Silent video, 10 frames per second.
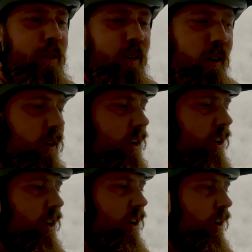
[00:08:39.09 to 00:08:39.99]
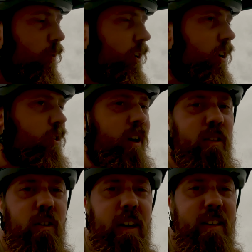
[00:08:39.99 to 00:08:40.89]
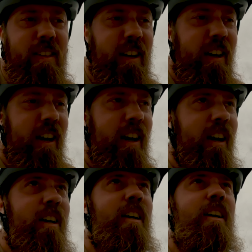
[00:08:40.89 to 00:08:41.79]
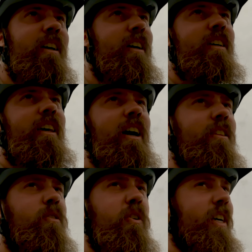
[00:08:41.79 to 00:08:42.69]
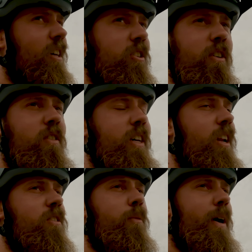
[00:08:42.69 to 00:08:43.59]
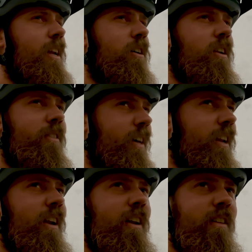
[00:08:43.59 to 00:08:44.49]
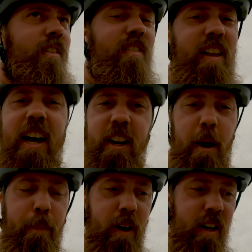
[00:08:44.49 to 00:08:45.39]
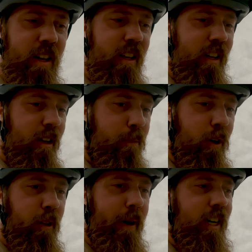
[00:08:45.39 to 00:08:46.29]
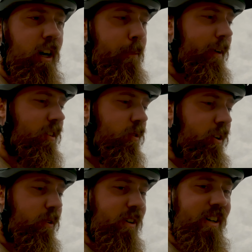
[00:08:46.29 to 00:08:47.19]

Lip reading: So we're gonna try to do this, and yeah, the trick is just to get into a manual and then stand up, pull the bike up into you.